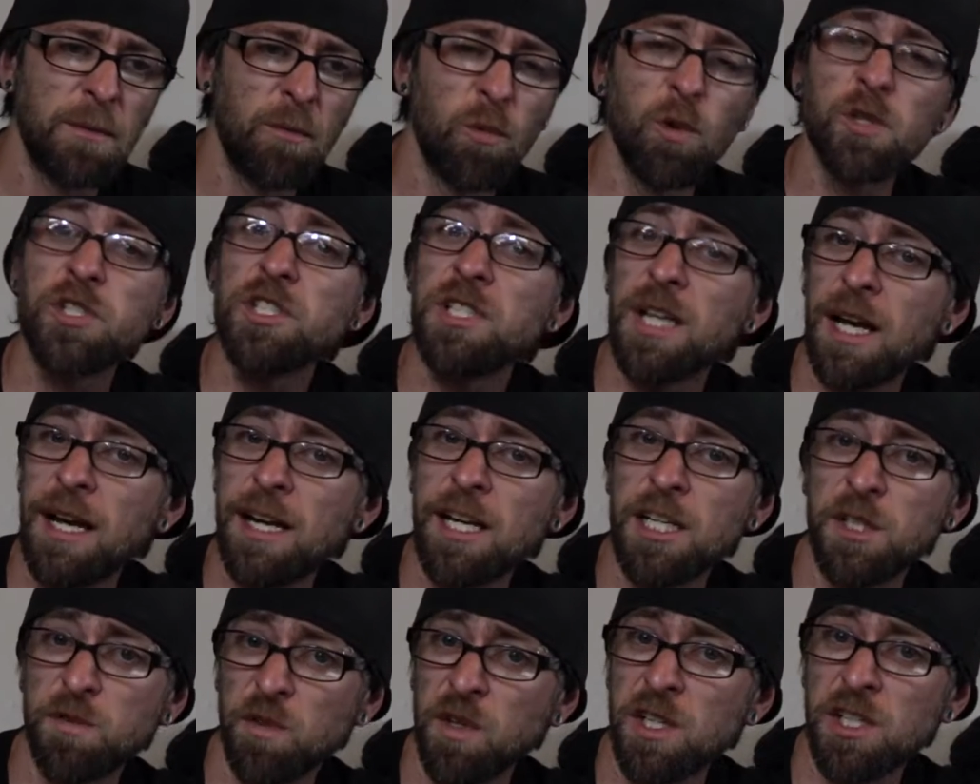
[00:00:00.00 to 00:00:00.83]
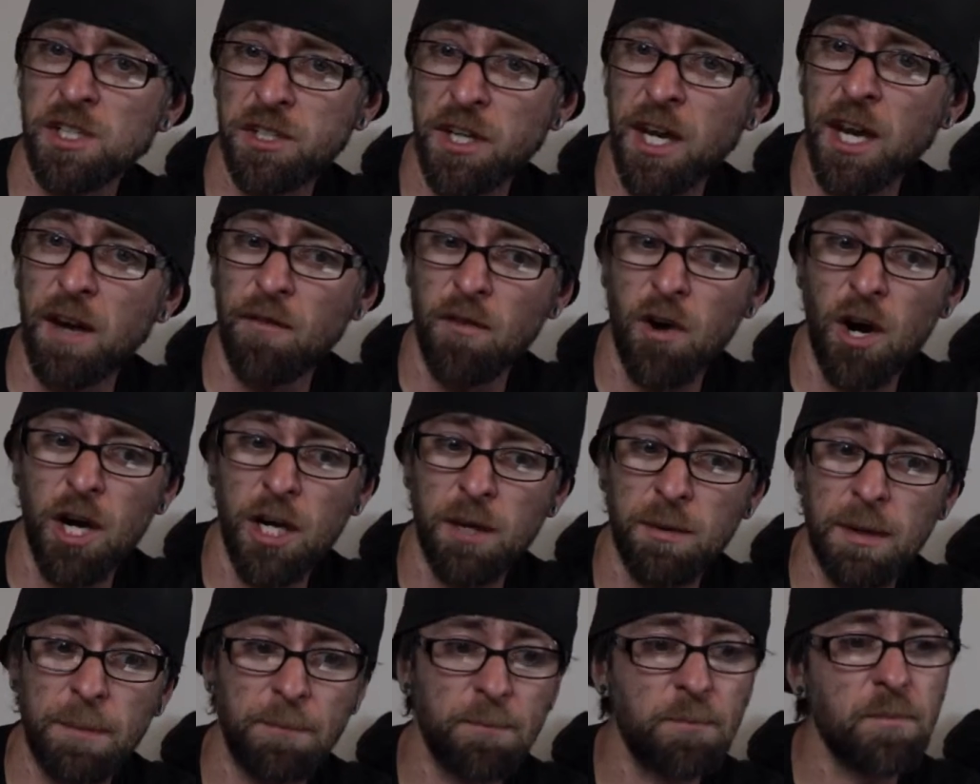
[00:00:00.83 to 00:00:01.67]
We'll say it is for the sake of
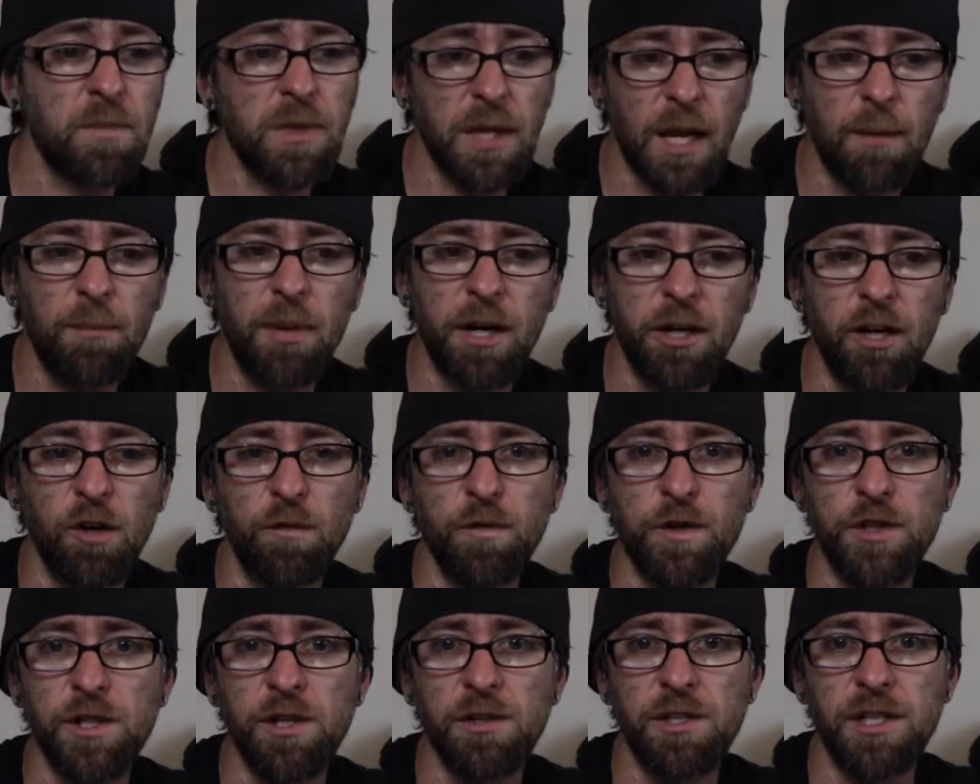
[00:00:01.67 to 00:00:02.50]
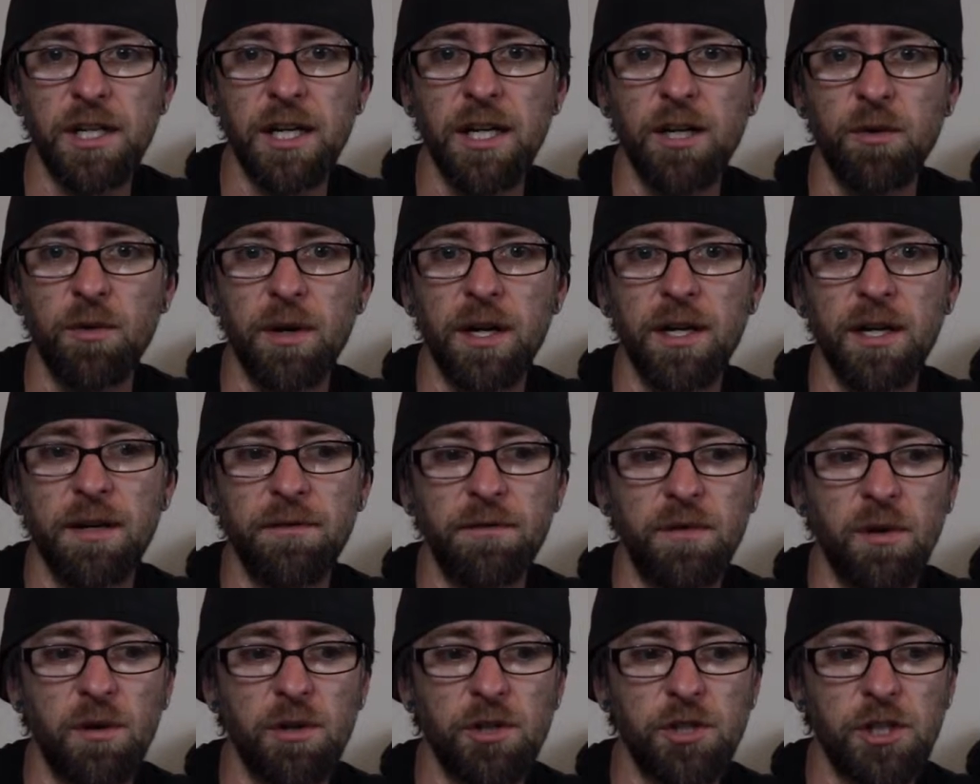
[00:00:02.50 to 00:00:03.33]
argument, but I know for sure it's integrated in
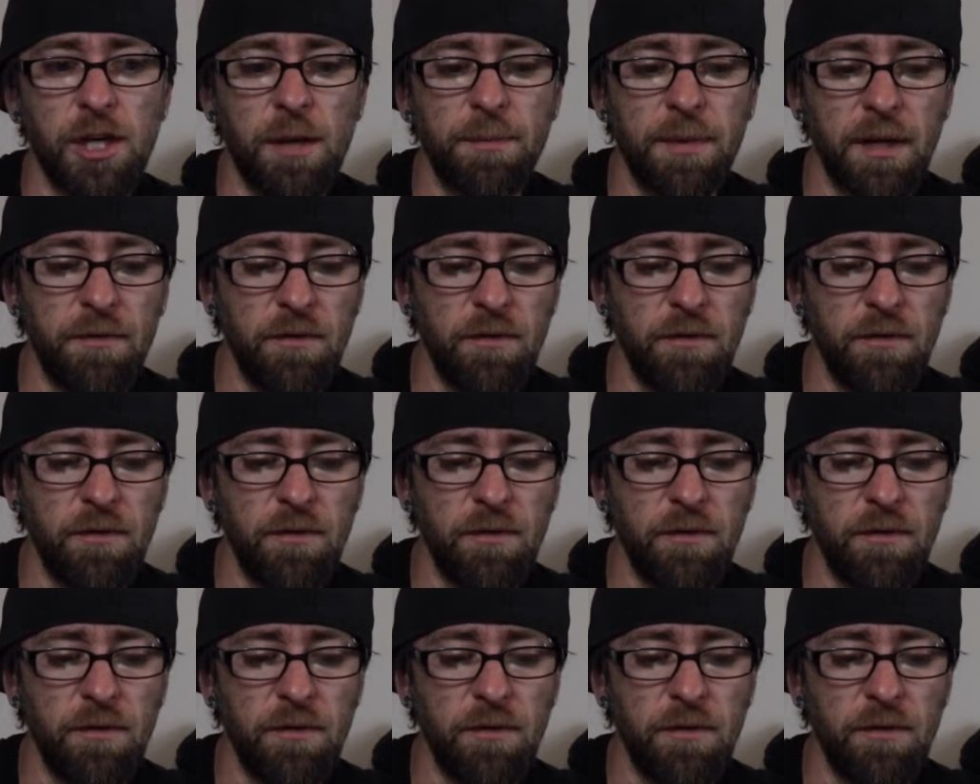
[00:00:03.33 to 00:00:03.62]
Photoshop.